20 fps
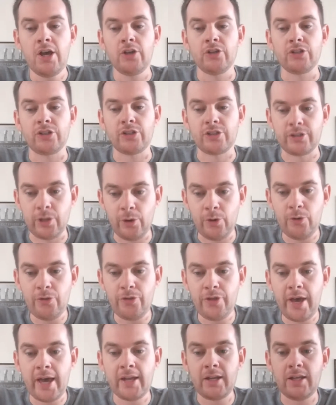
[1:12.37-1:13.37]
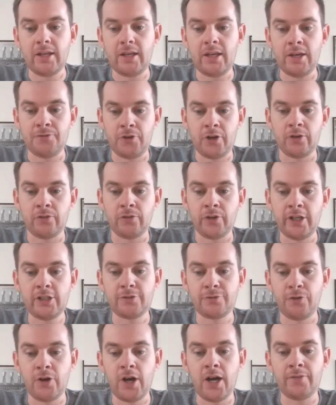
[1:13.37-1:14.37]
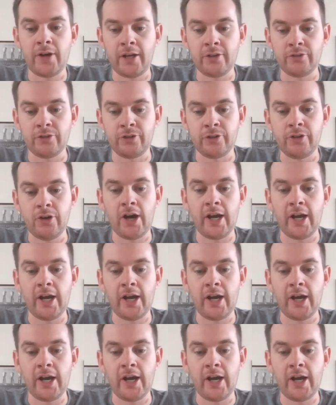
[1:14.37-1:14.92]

so that if I reach 500,